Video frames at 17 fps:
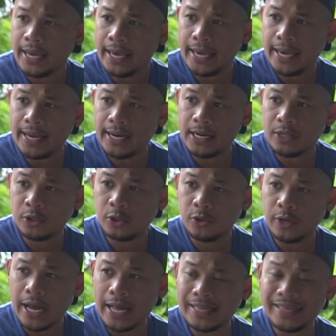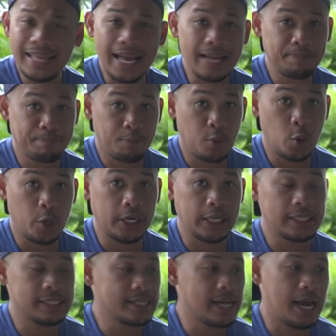And at that point
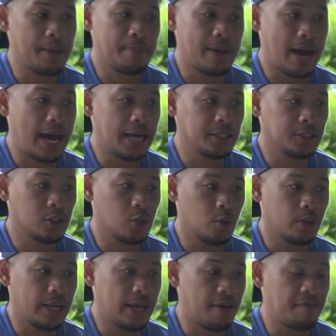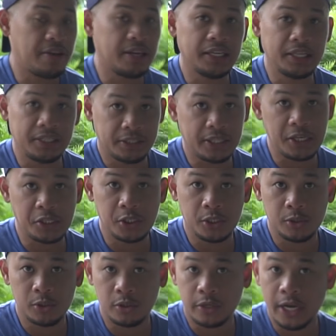in time, I don't have any
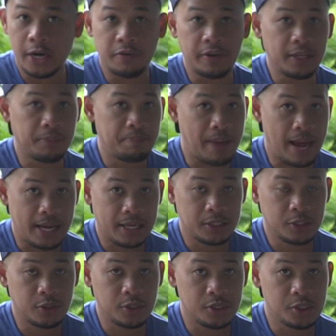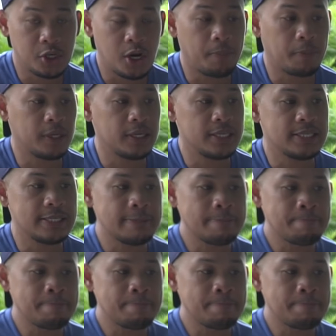intention to carry it back to the shop because